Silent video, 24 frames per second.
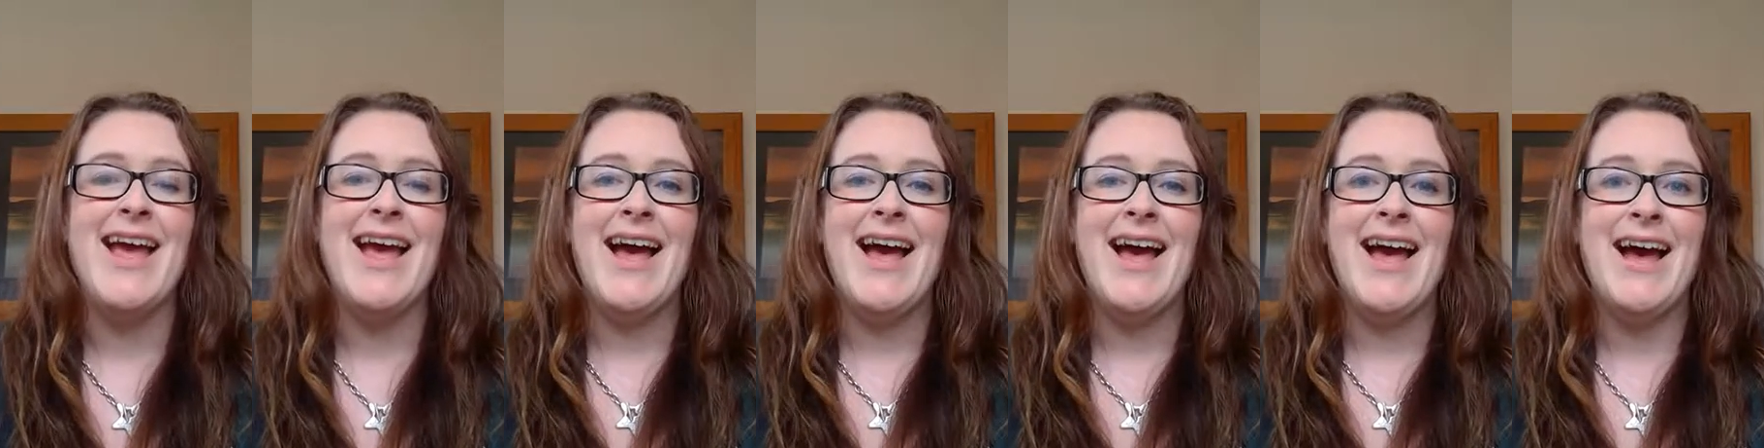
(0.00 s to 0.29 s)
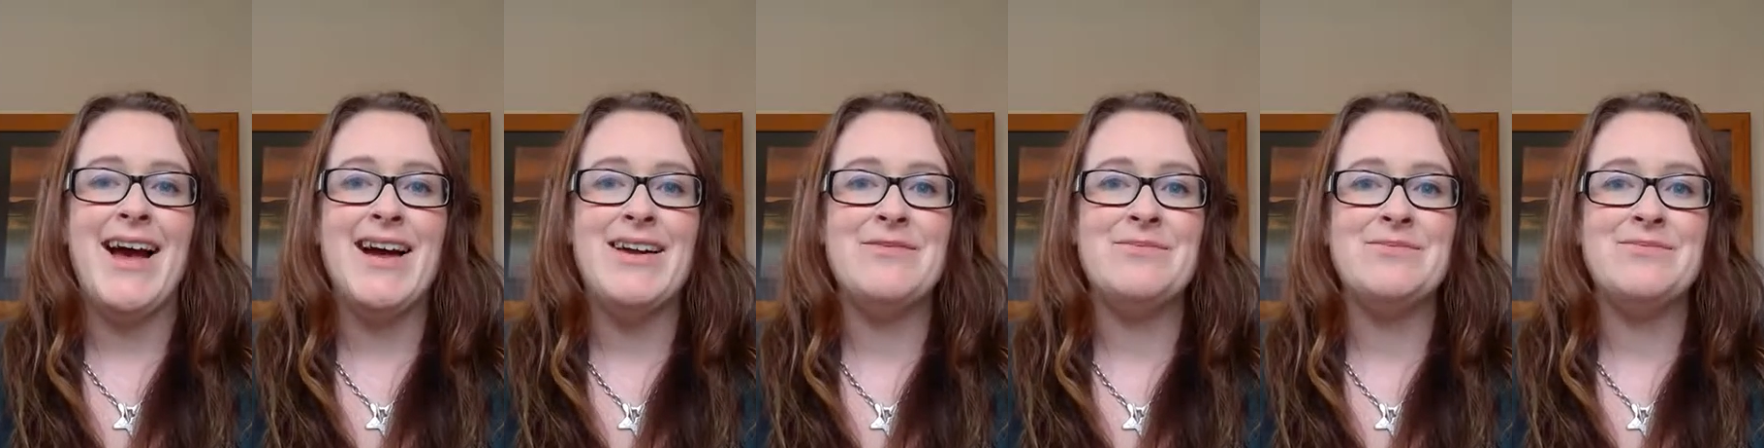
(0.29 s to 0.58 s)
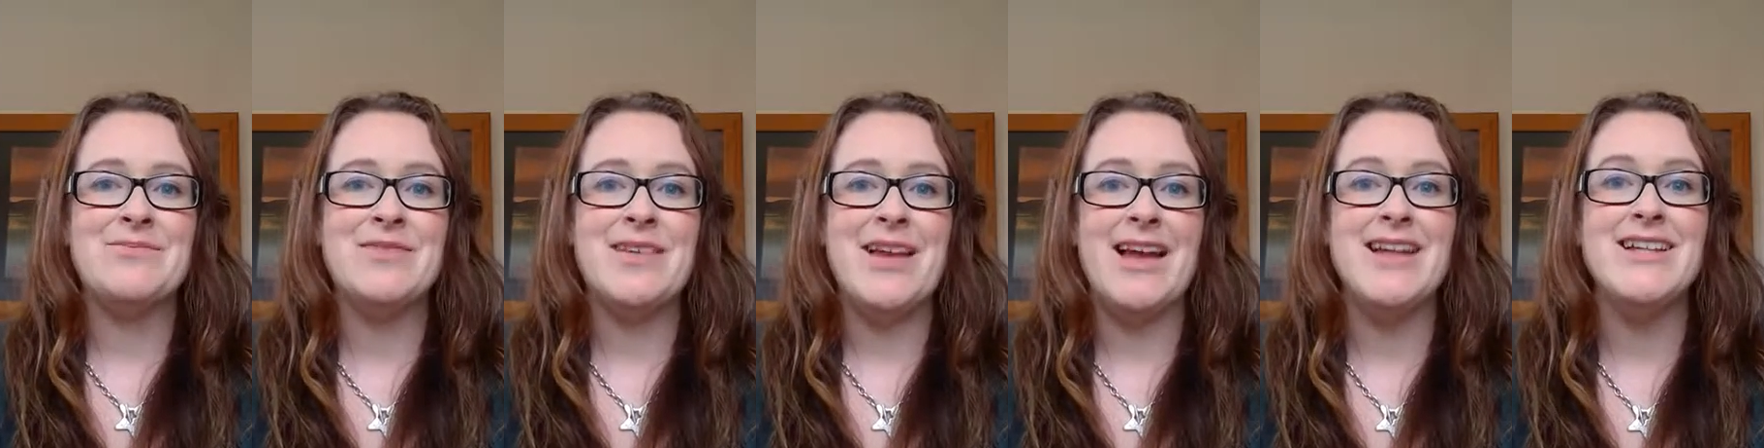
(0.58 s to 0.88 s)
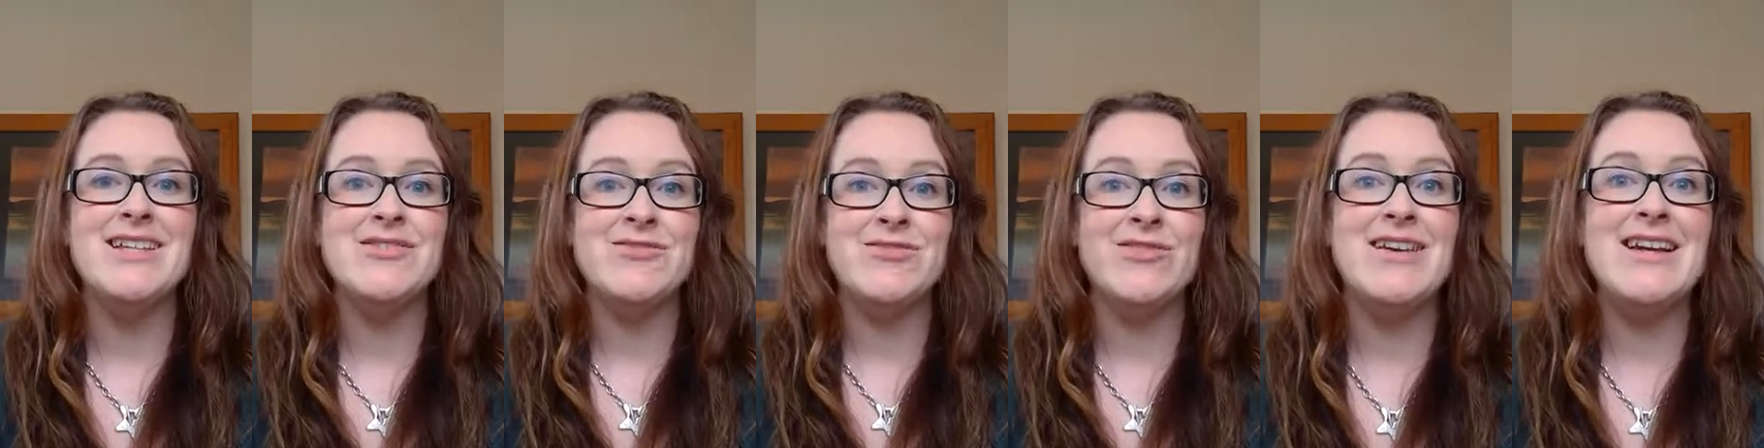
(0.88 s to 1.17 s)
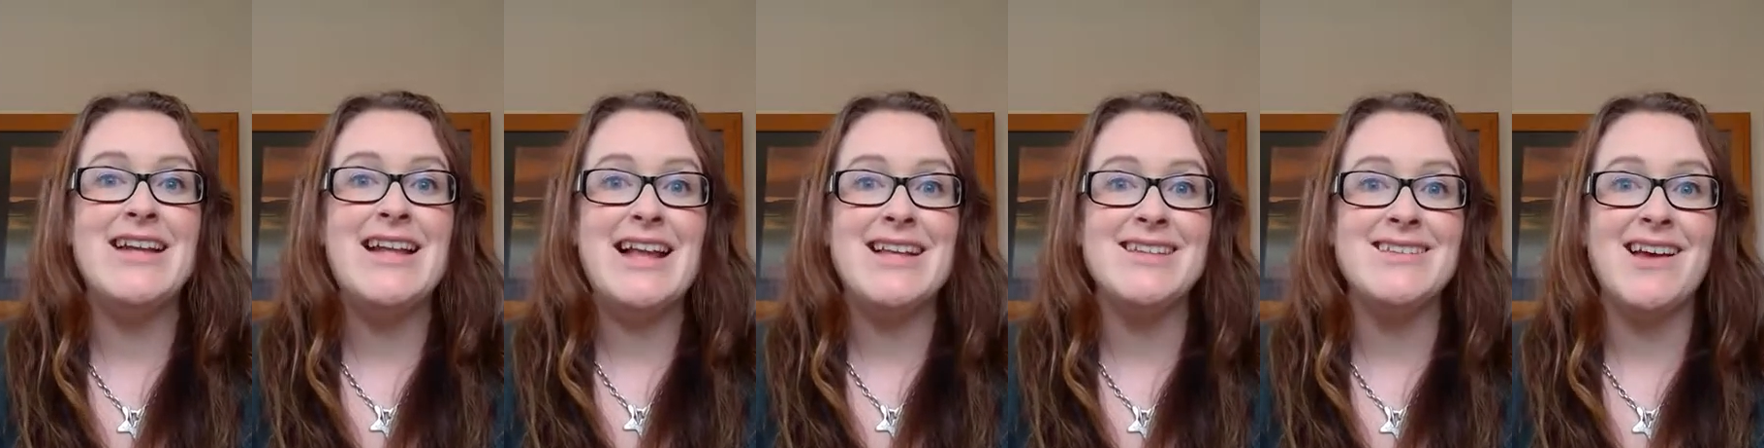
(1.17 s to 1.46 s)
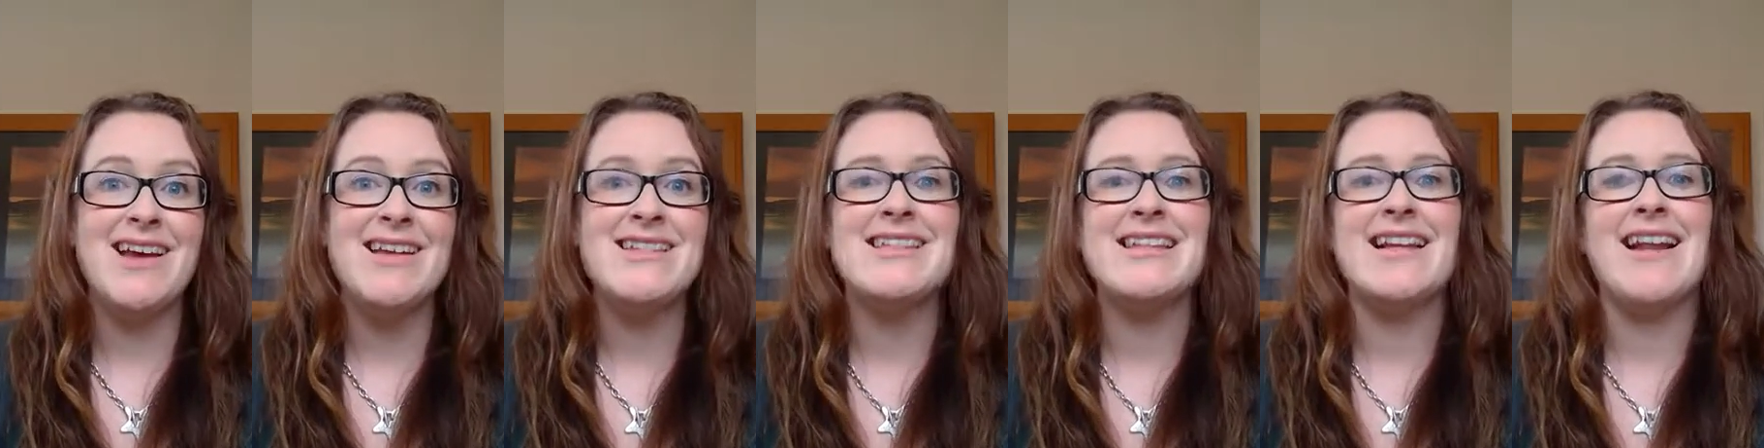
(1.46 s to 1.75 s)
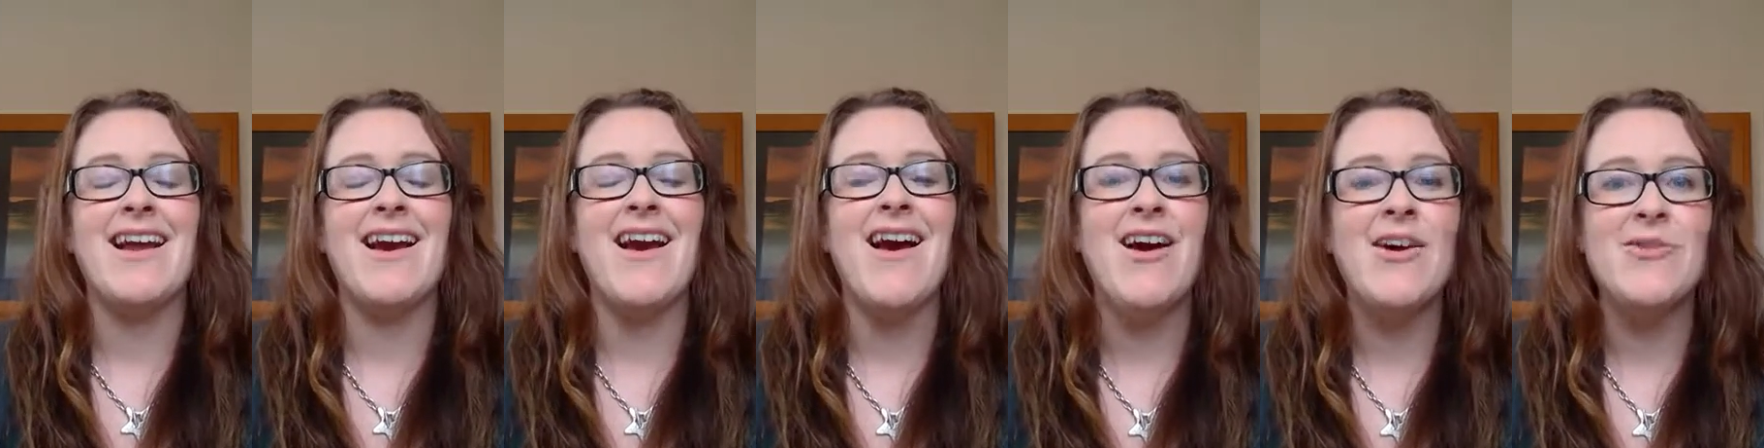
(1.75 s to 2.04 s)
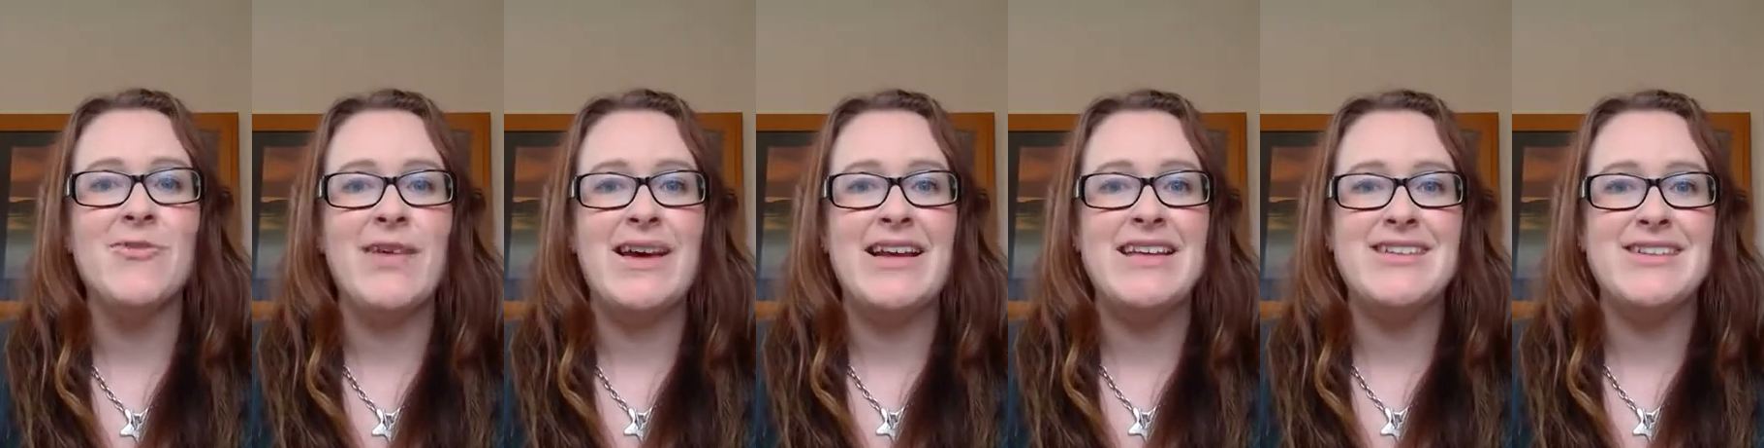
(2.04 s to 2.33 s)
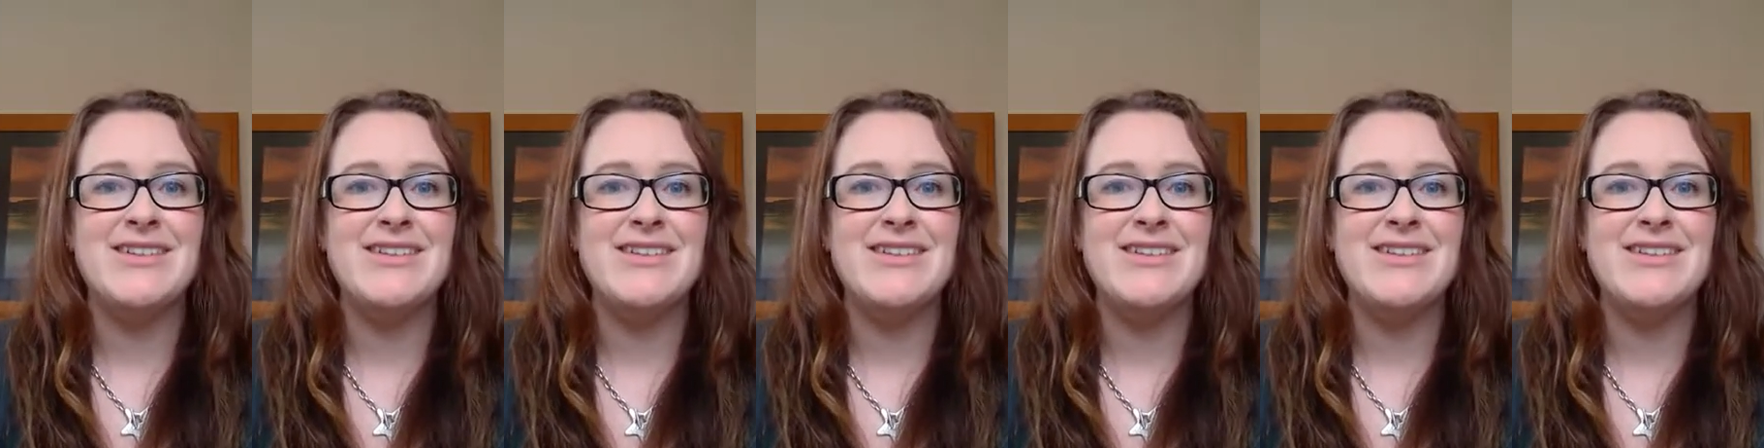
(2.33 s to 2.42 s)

and it's really exciting. I can't wait